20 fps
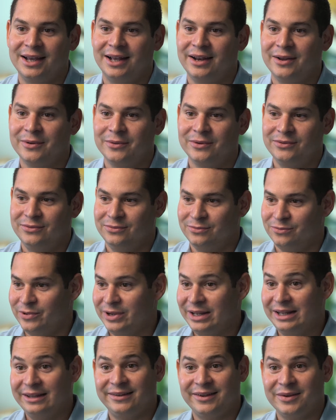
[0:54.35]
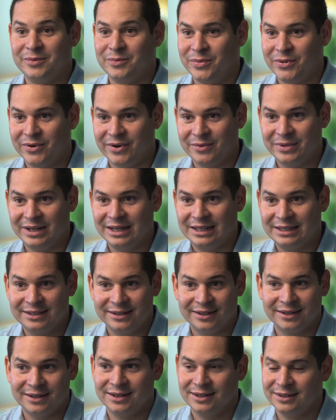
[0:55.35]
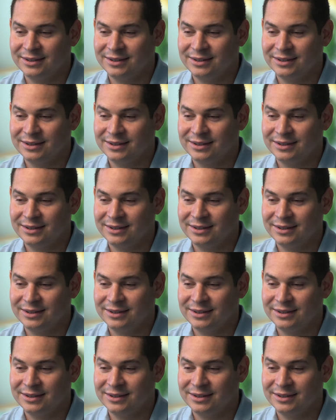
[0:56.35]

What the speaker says: And it was really simple. I mean, it took